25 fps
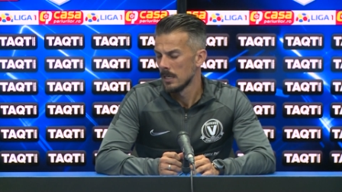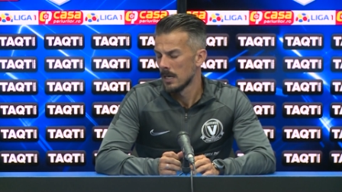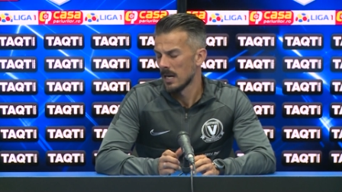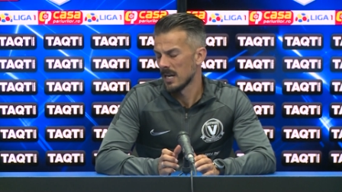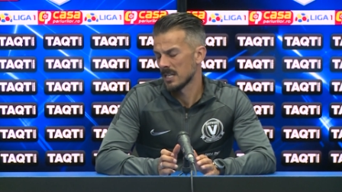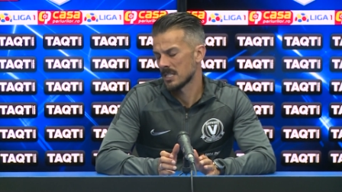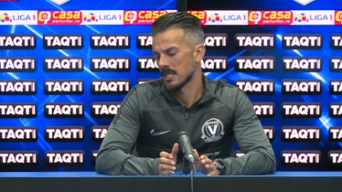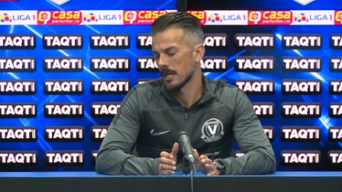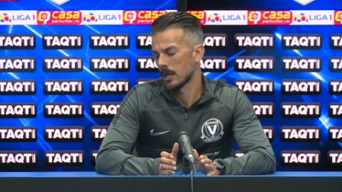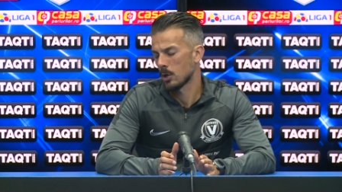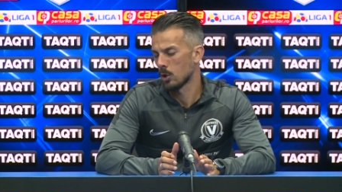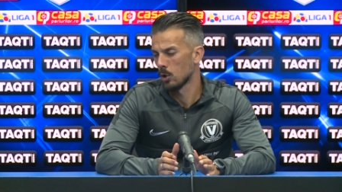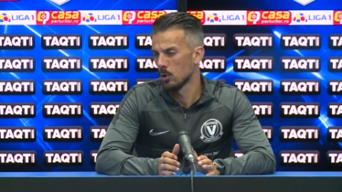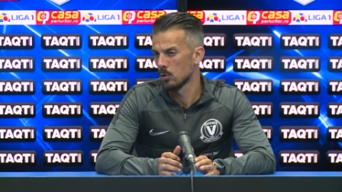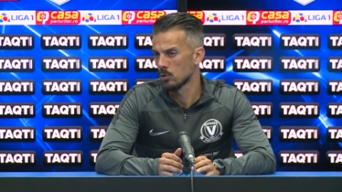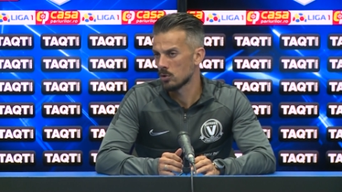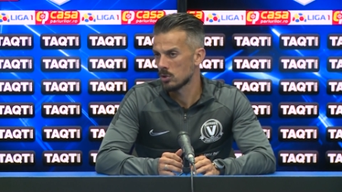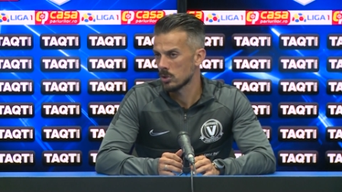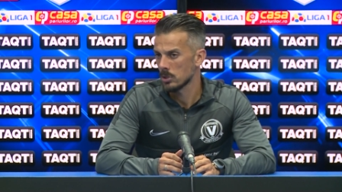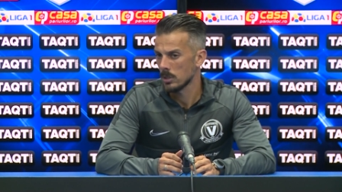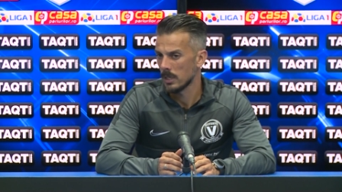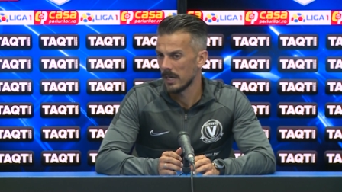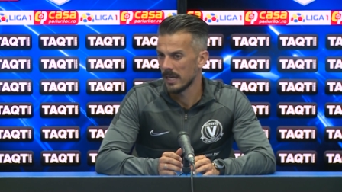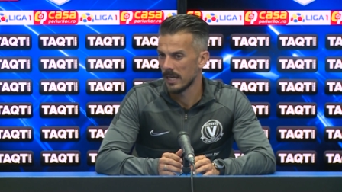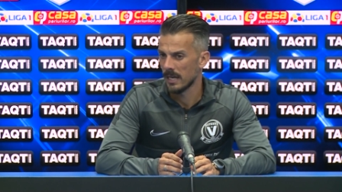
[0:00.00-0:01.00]
as a
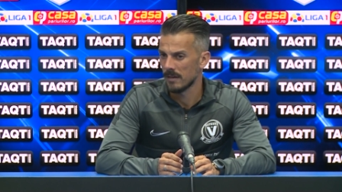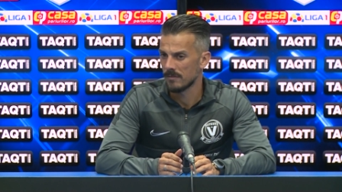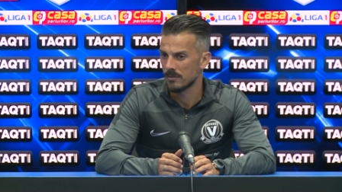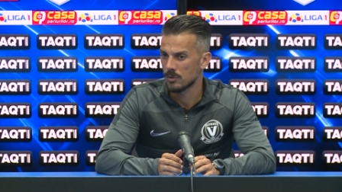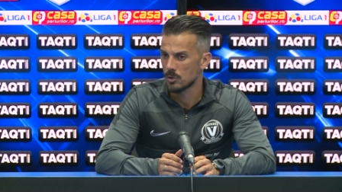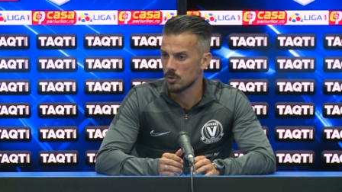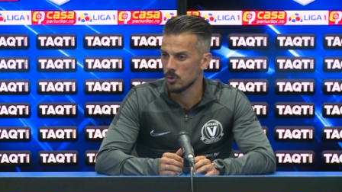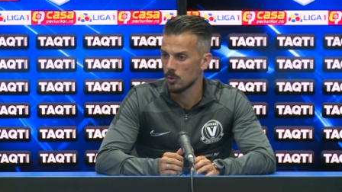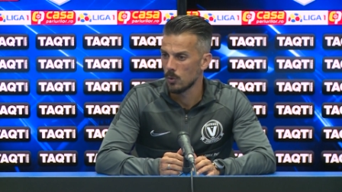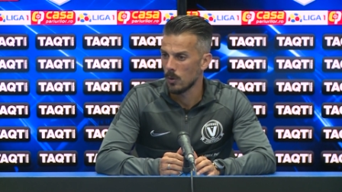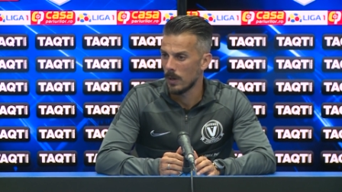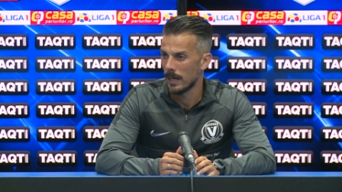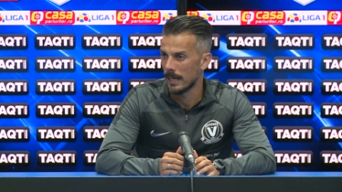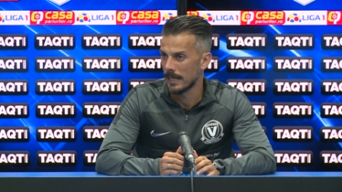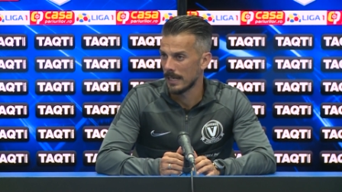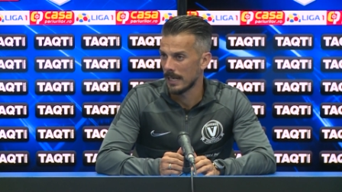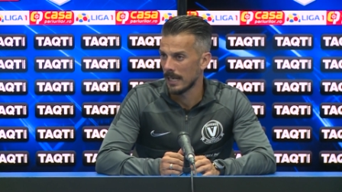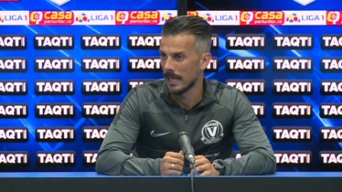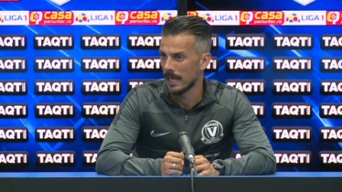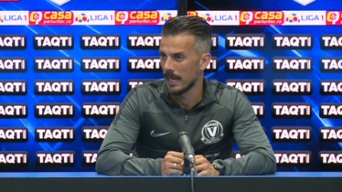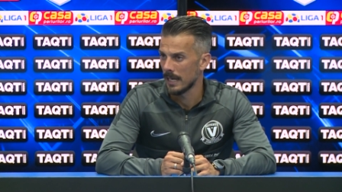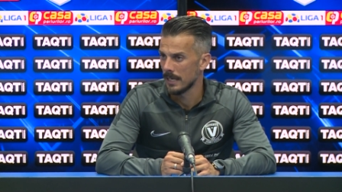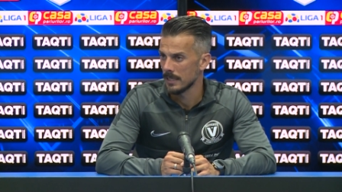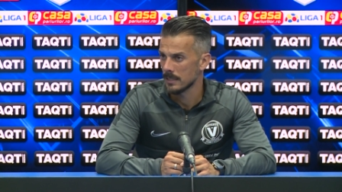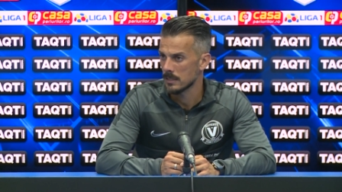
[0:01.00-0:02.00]
coach, I have to
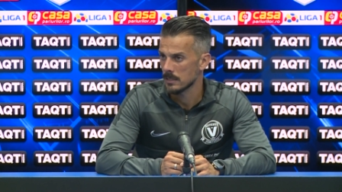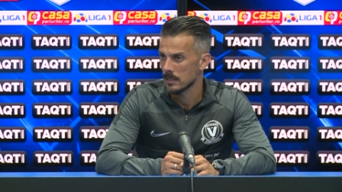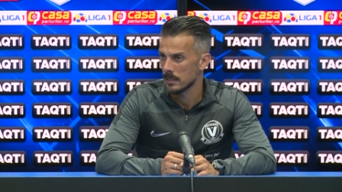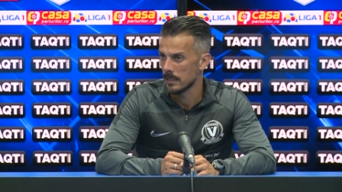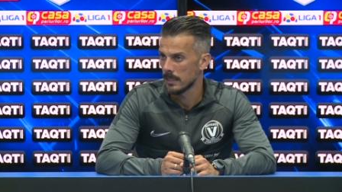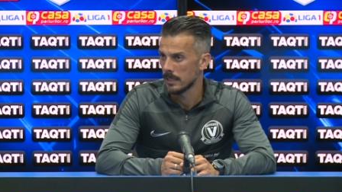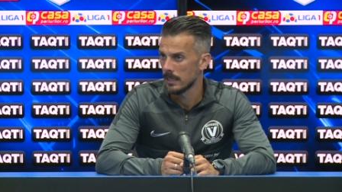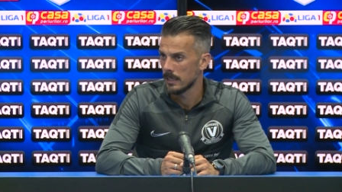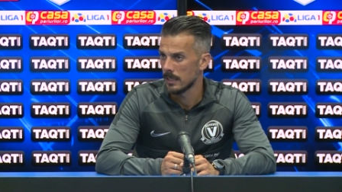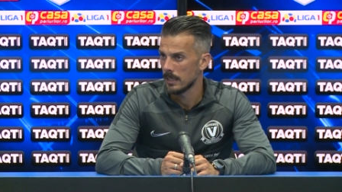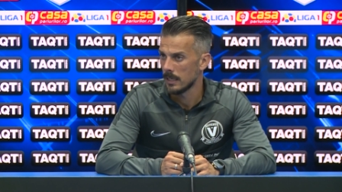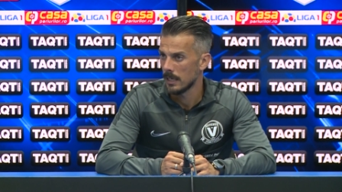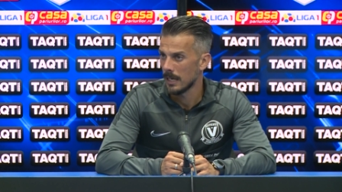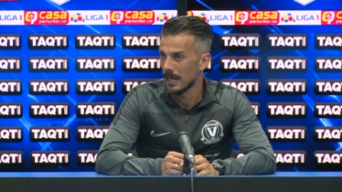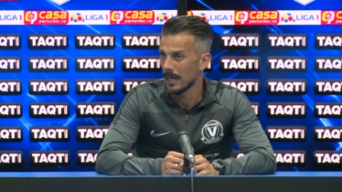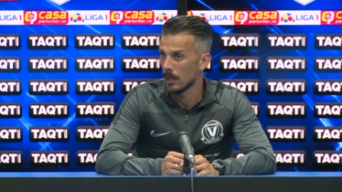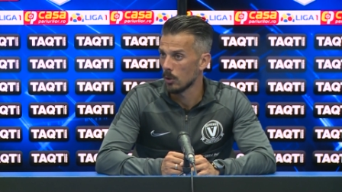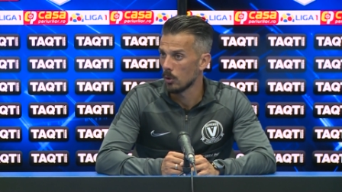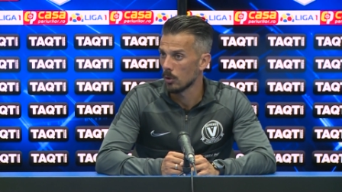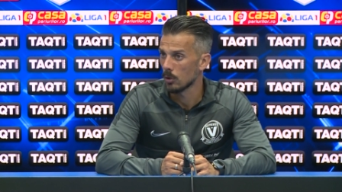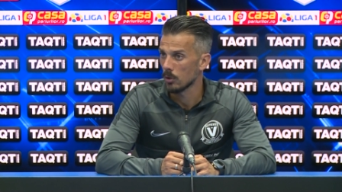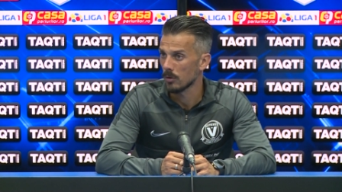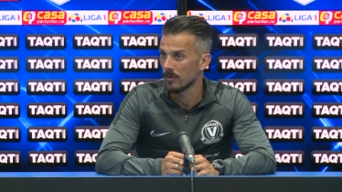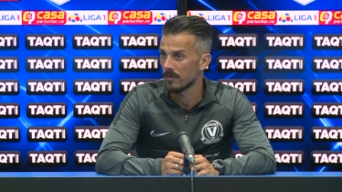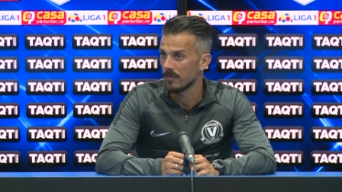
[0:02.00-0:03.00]
analyze uh, a
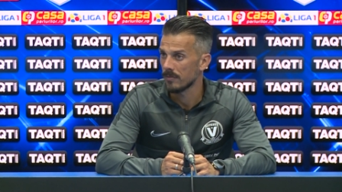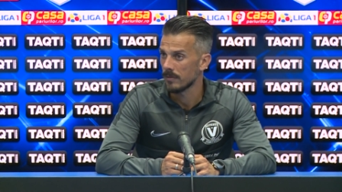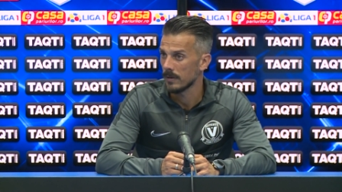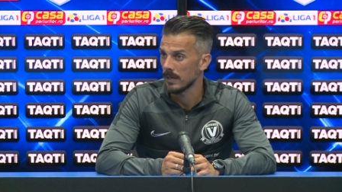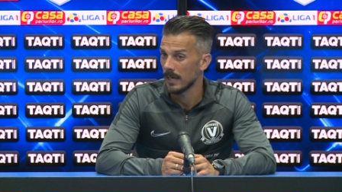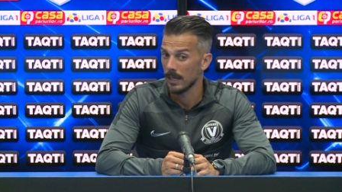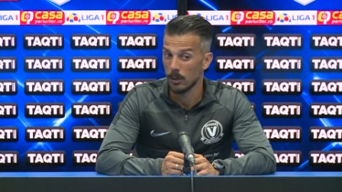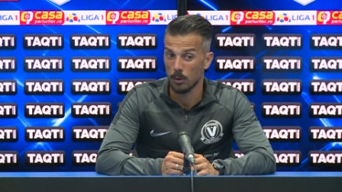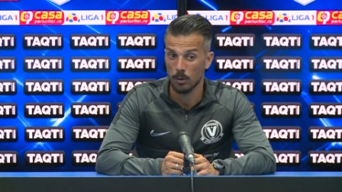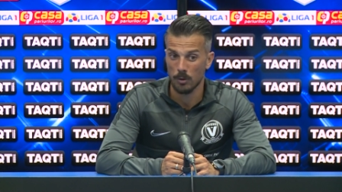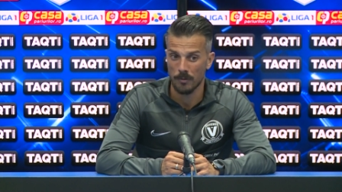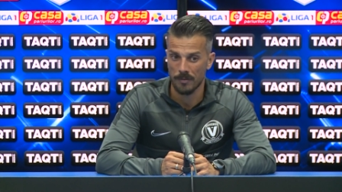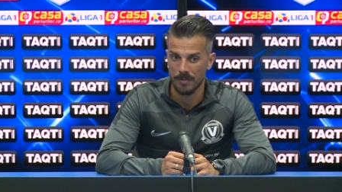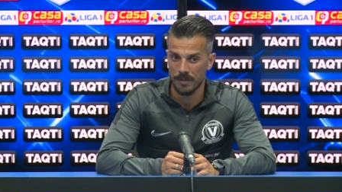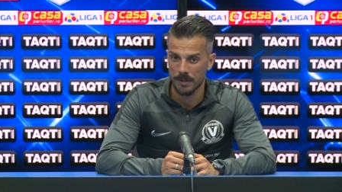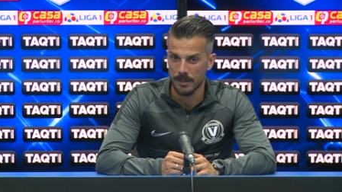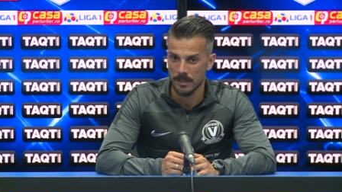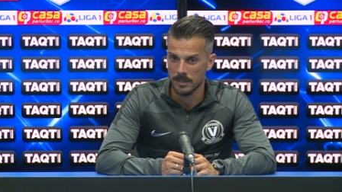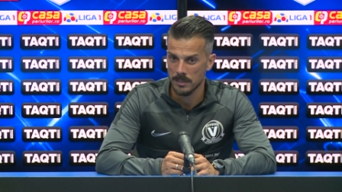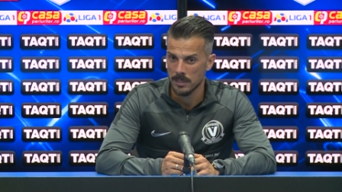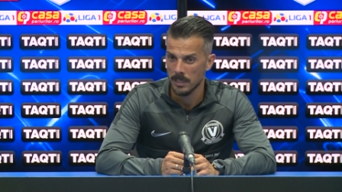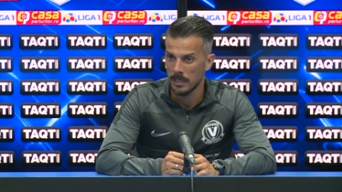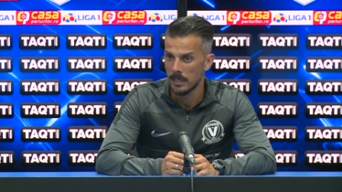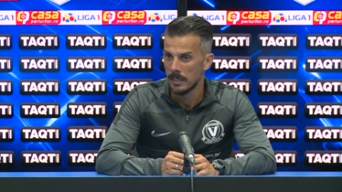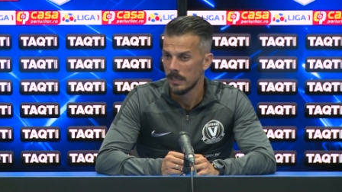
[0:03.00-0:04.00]
lot of a lot of things,